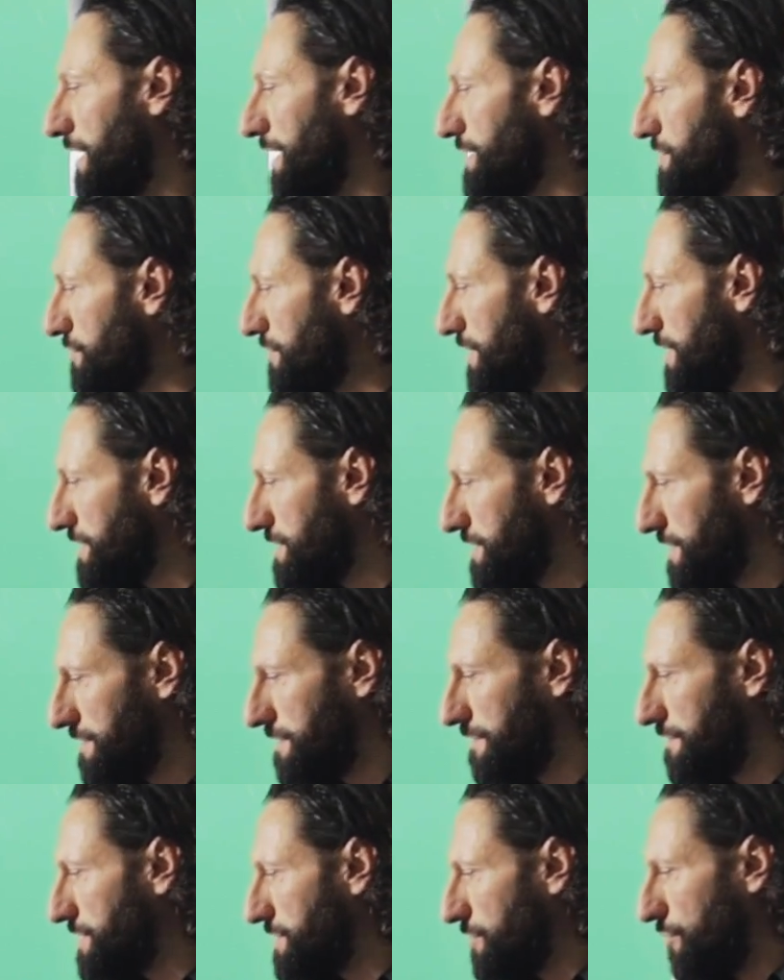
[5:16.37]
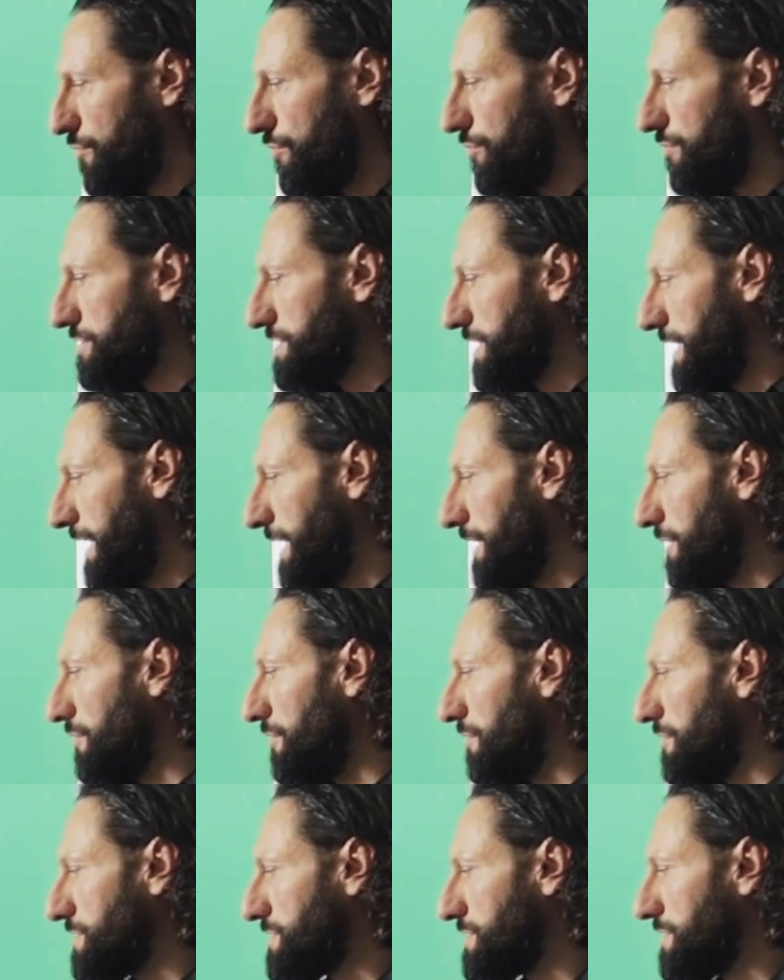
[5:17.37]
As you can see, there is holes,
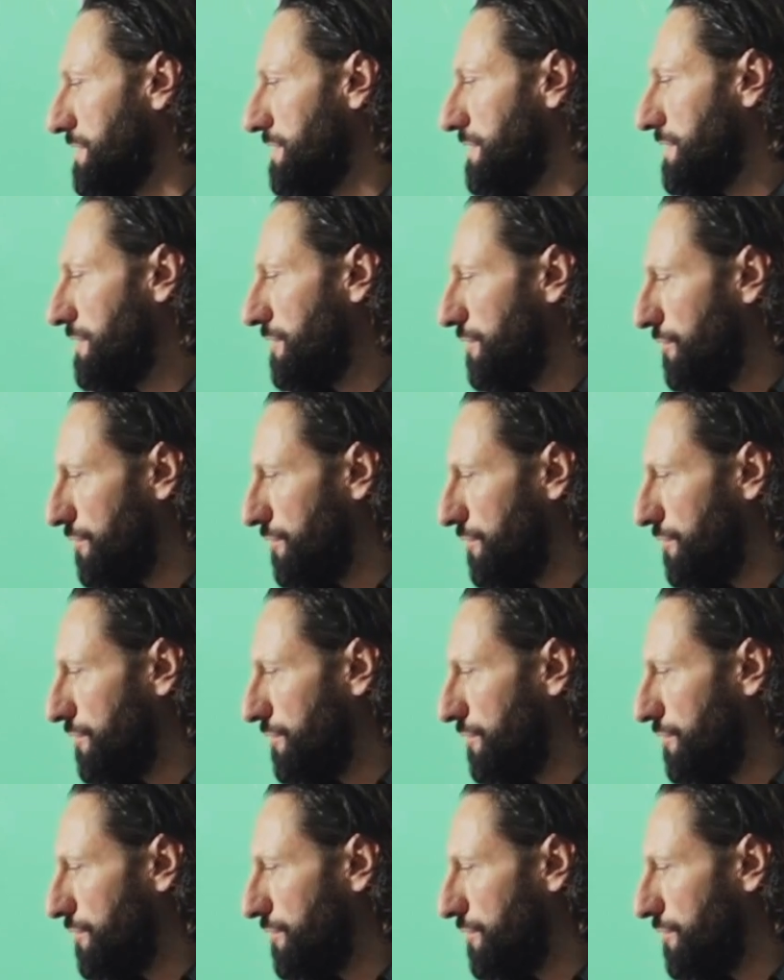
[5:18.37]
angles,